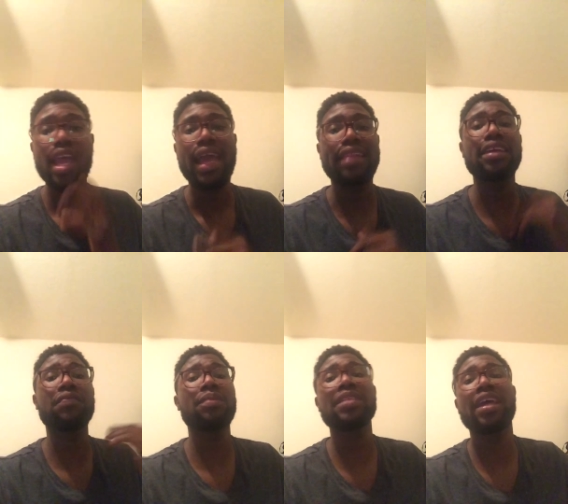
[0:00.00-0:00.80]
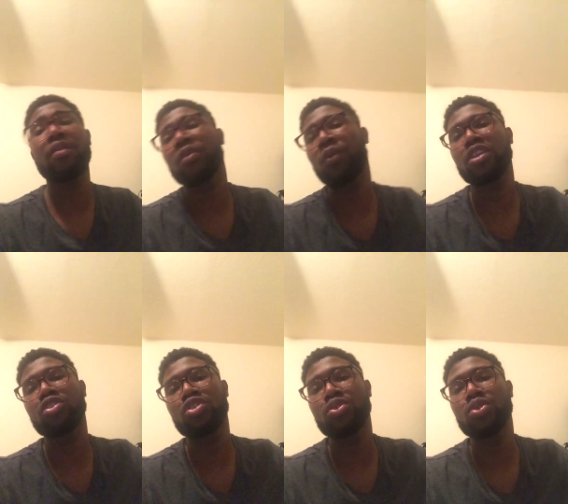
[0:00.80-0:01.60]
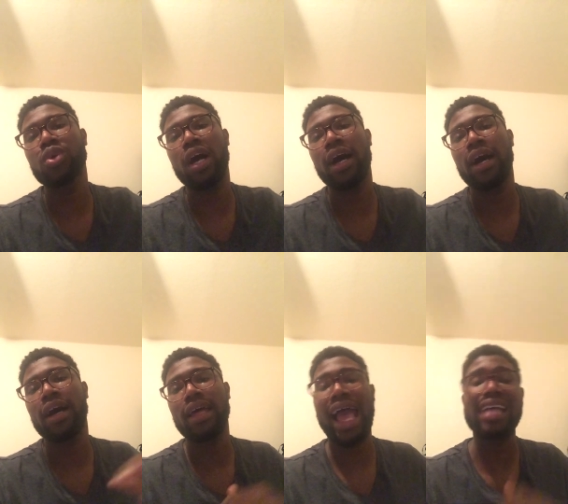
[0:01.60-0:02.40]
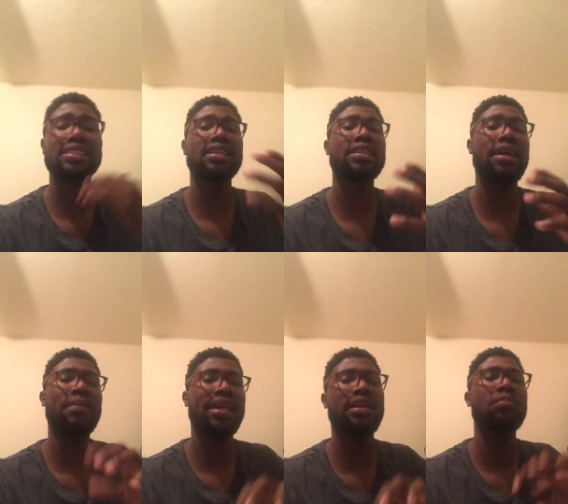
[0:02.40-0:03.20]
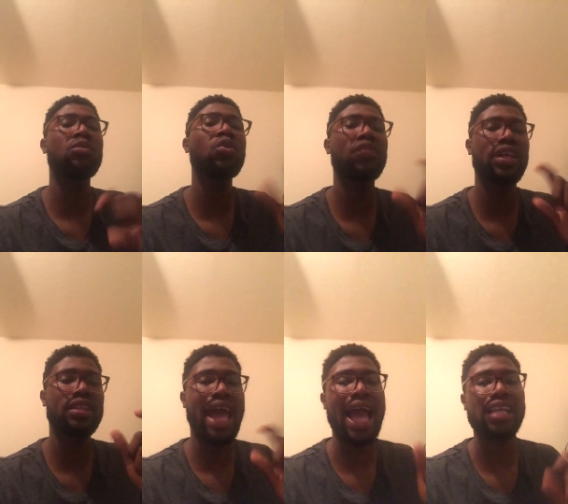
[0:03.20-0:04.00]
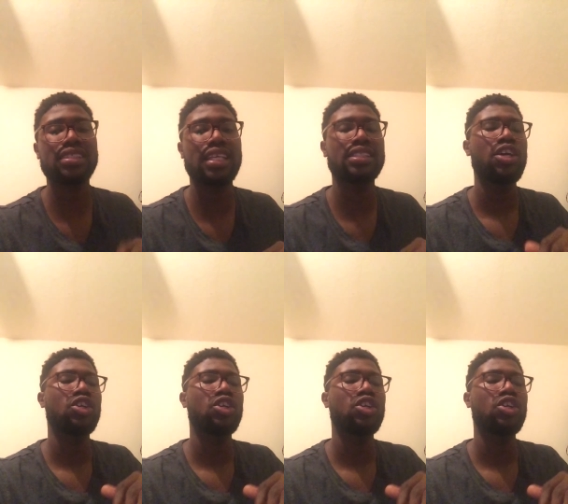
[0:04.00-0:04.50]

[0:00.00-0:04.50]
And then from there we want to do asking them and then moving the axis.